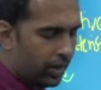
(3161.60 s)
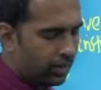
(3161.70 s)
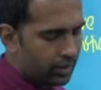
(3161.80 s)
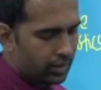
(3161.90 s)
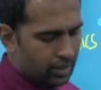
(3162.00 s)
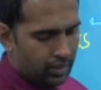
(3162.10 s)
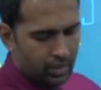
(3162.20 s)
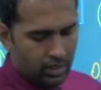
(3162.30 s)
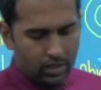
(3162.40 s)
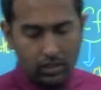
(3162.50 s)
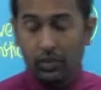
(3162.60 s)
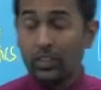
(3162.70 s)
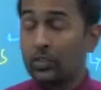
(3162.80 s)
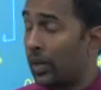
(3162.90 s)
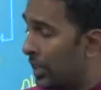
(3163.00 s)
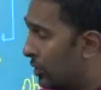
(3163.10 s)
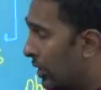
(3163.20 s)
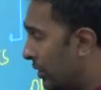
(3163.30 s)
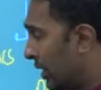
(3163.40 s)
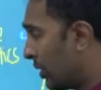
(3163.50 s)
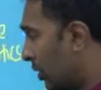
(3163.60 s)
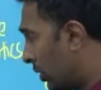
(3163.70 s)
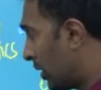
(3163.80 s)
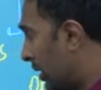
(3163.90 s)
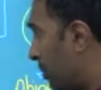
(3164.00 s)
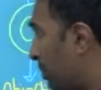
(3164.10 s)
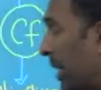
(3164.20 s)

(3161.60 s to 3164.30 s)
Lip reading: one. The first one is what we call the